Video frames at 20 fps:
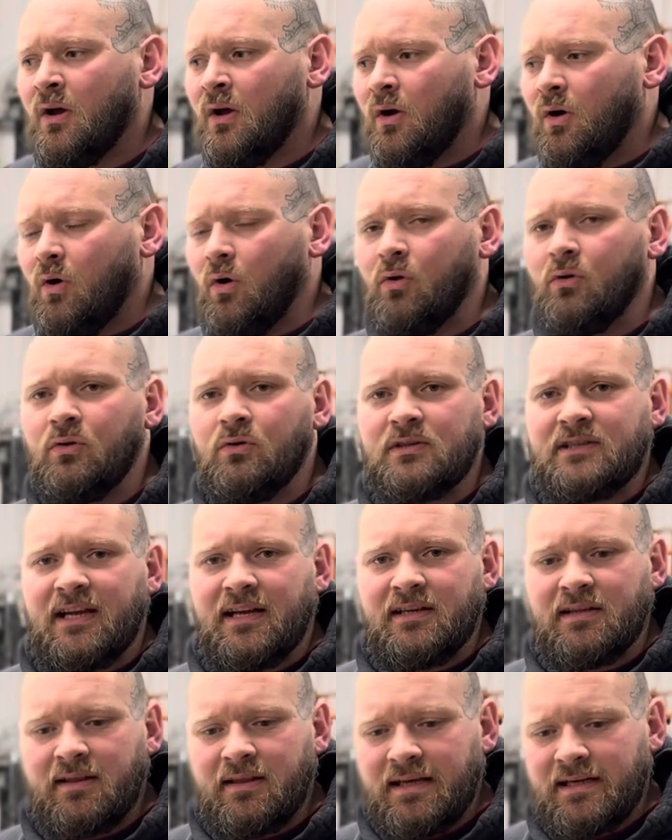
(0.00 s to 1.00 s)
all those
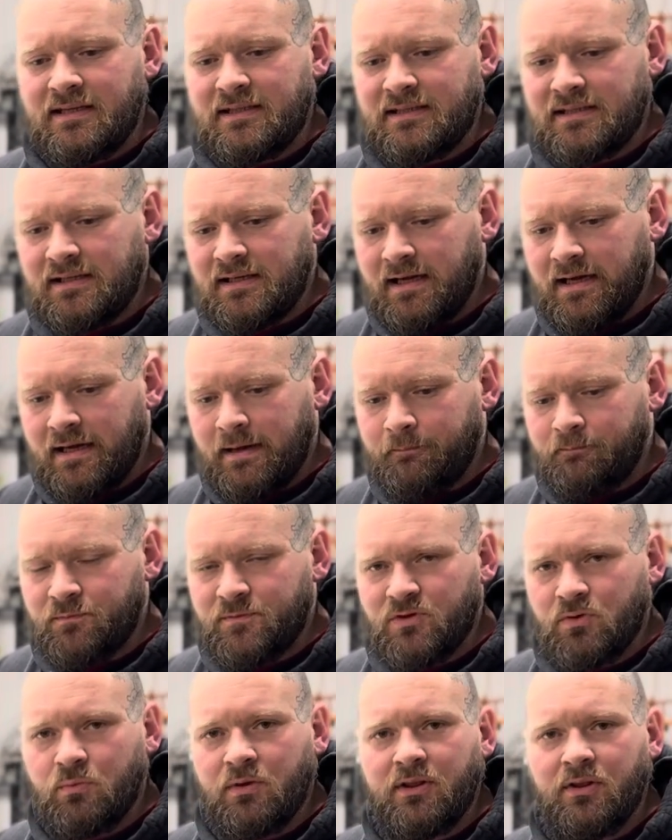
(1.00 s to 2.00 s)
kind of things.
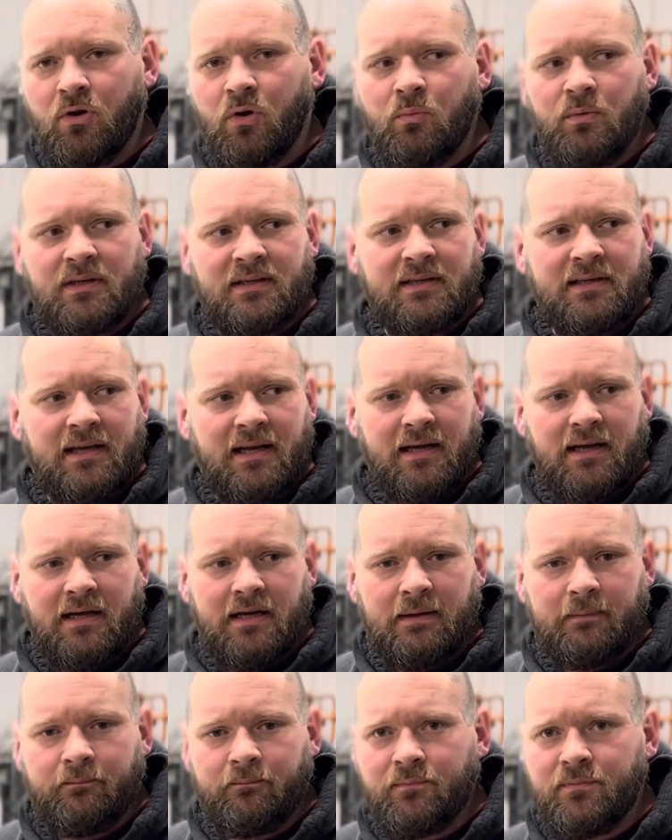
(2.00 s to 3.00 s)
So we thought we could kind of
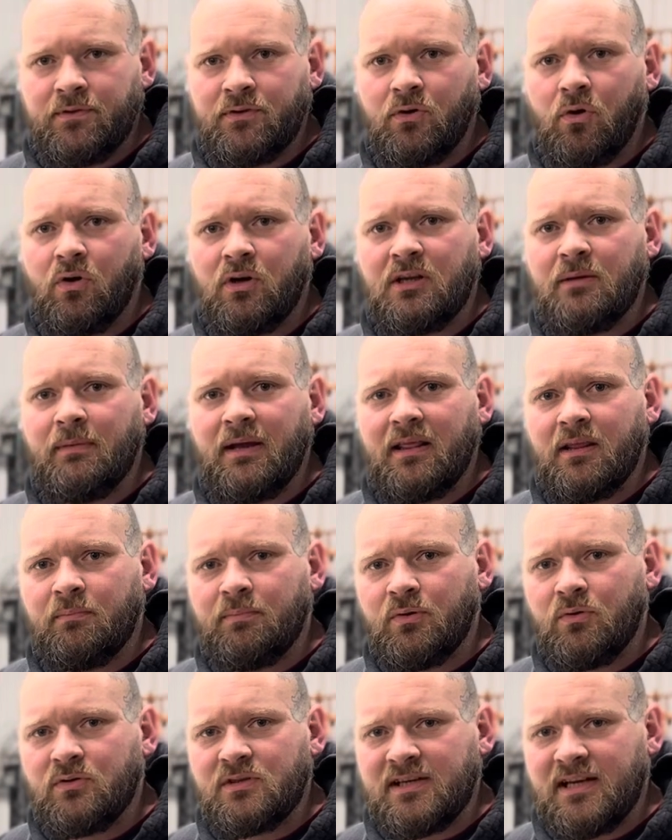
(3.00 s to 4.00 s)
document the
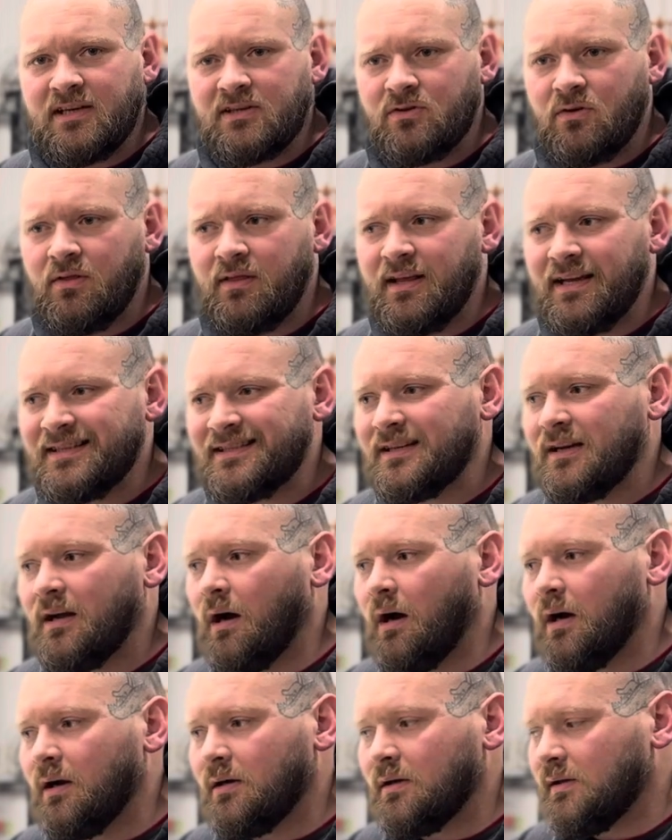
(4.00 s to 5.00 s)
process on this
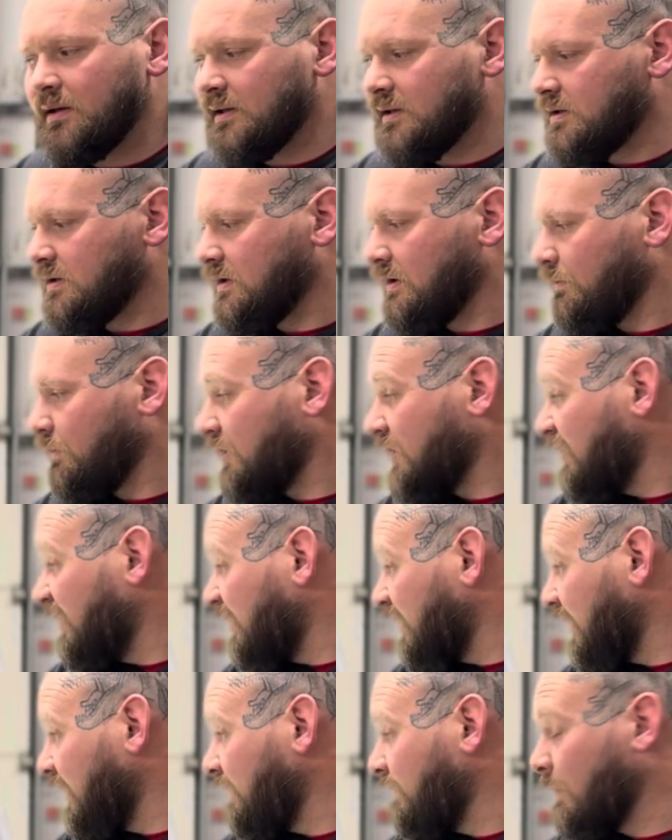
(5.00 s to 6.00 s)
car. We
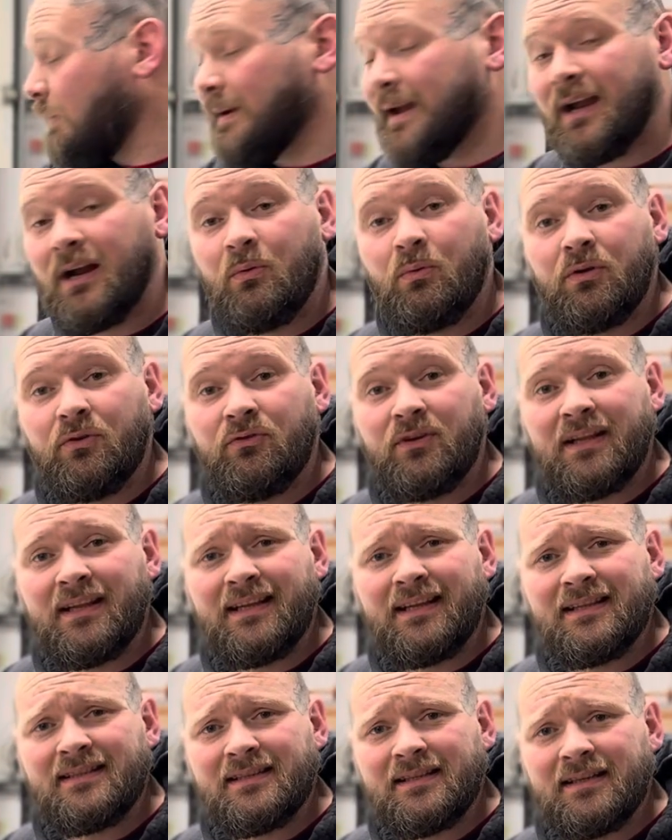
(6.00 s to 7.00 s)
couldn't think of a better one
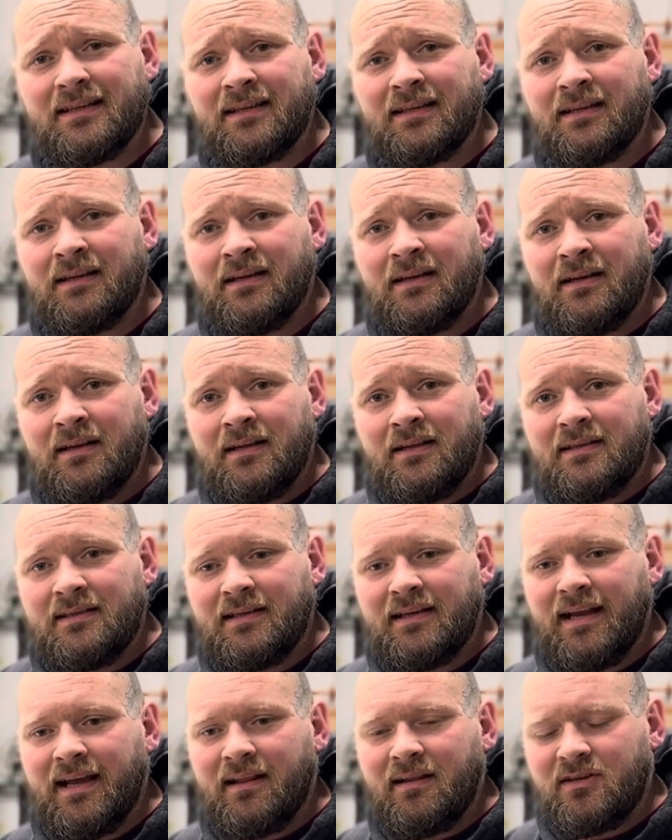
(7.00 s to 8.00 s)
really to
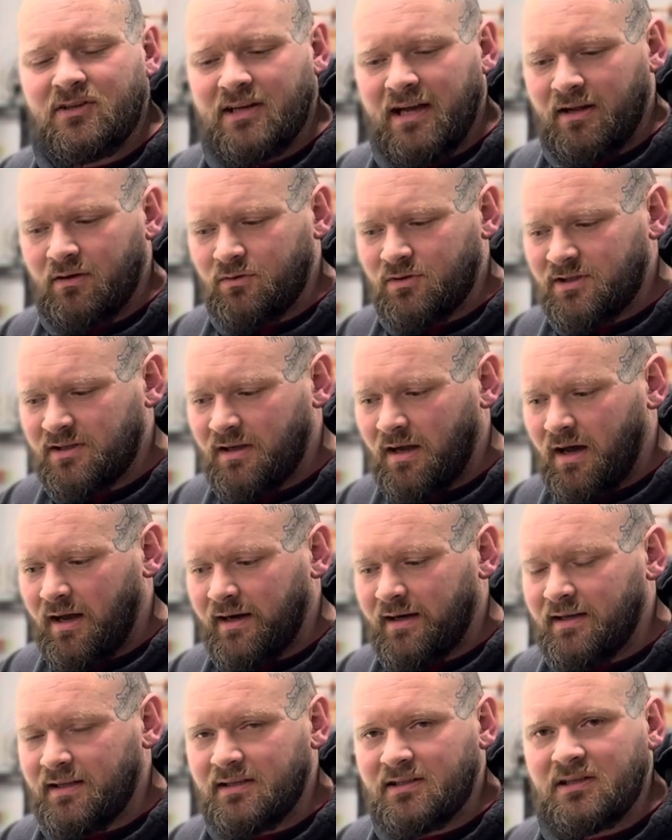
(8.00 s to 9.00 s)
get the channel
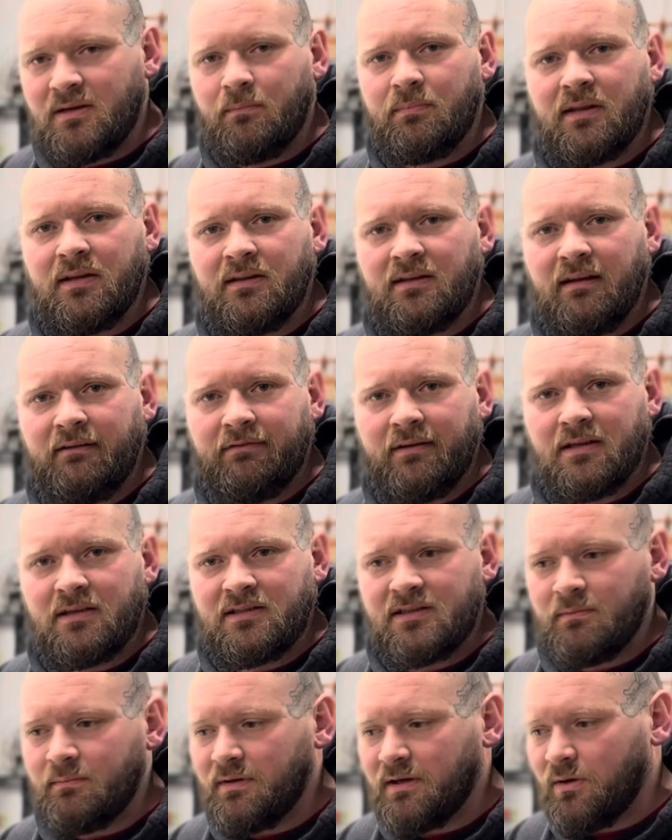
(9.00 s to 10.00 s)
started. It's something different,
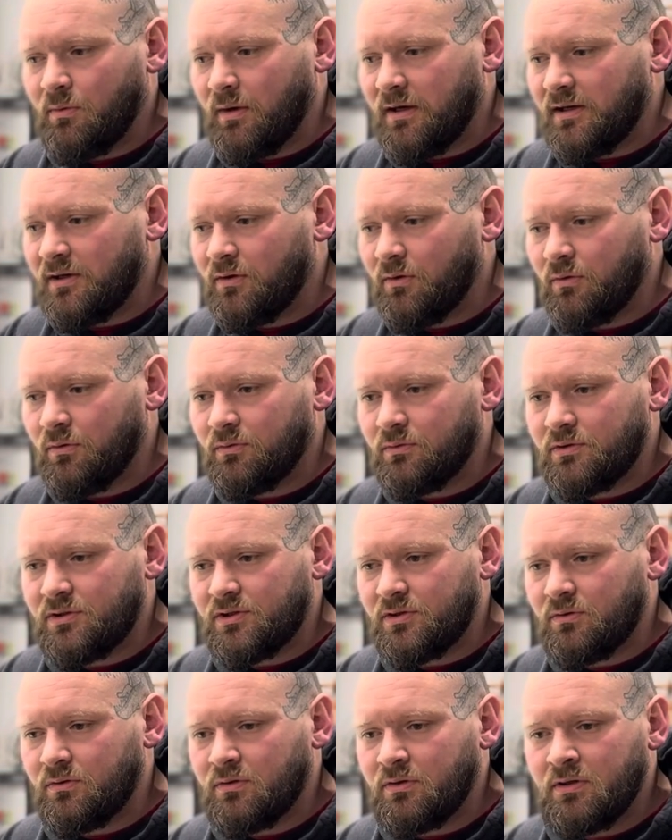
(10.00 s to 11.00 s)
something quite cool.
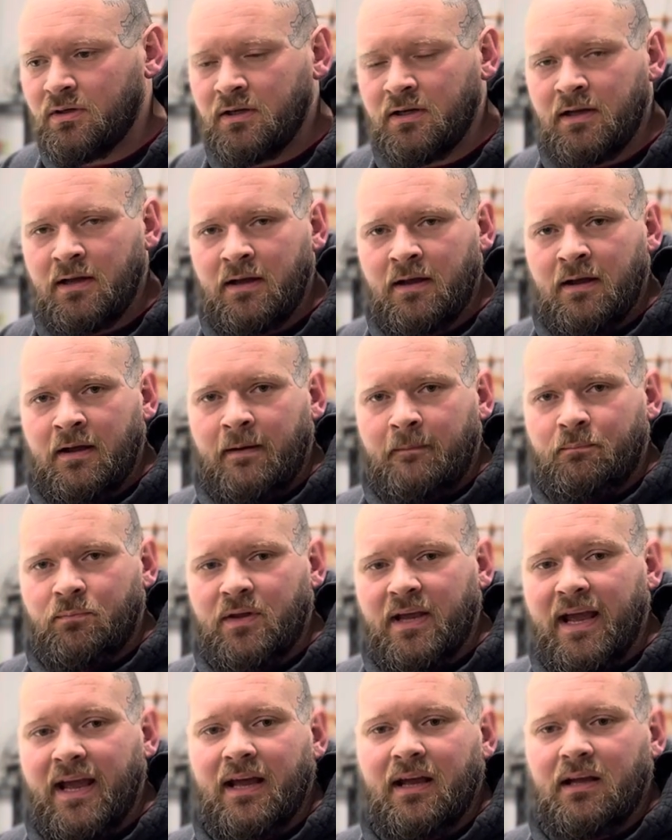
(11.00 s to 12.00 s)
So
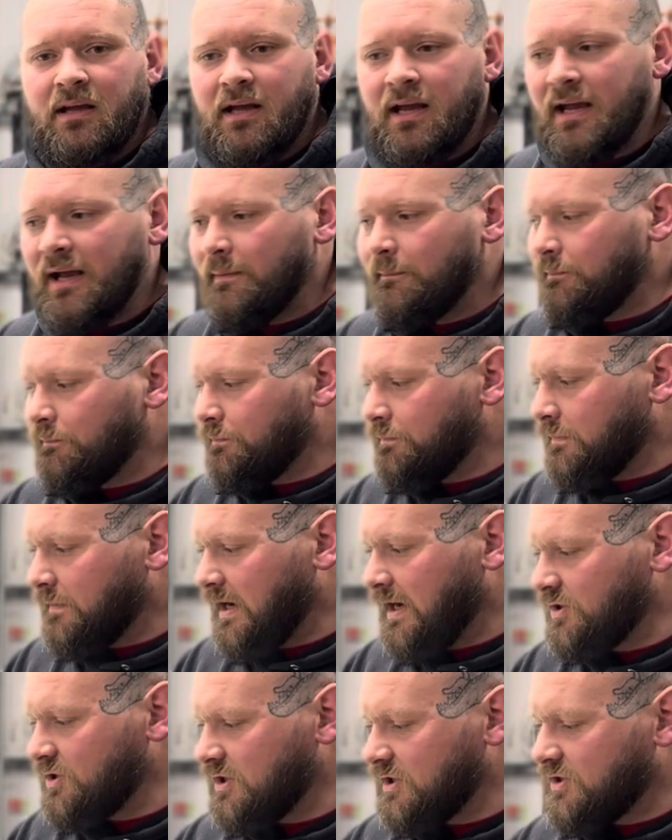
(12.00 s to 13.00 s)
yeah,
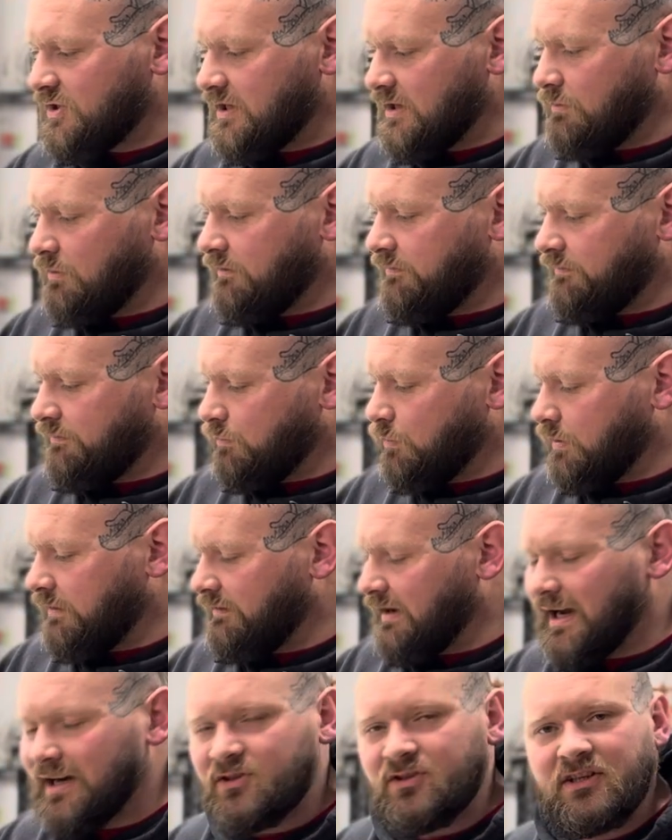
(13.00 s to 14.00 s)
as you can see, we've
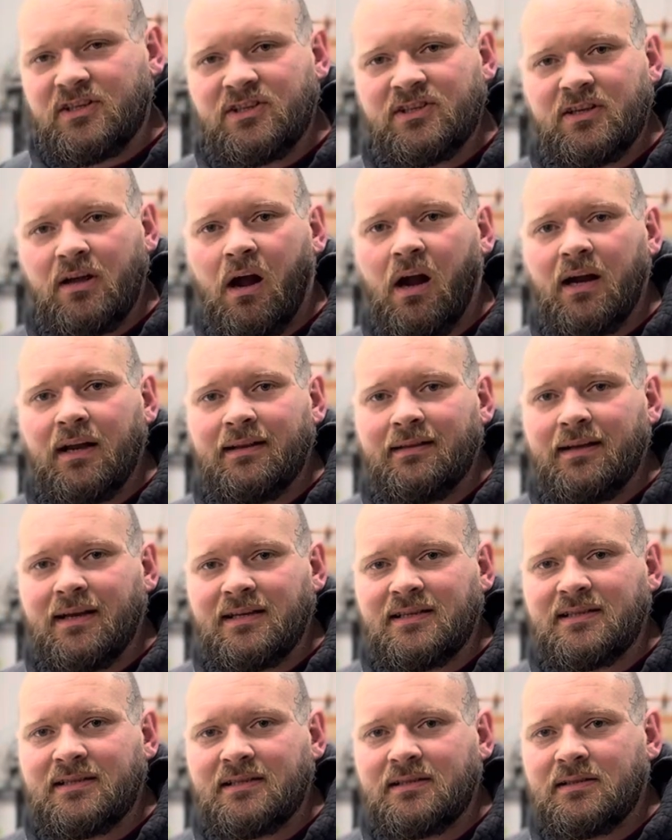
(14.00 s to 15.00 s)
actually started
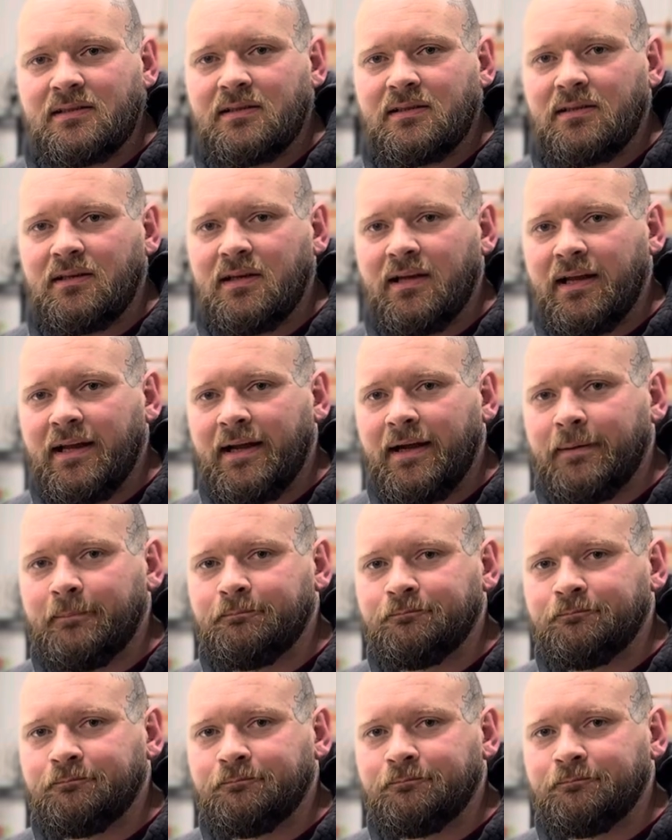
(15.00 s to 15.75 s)
this, a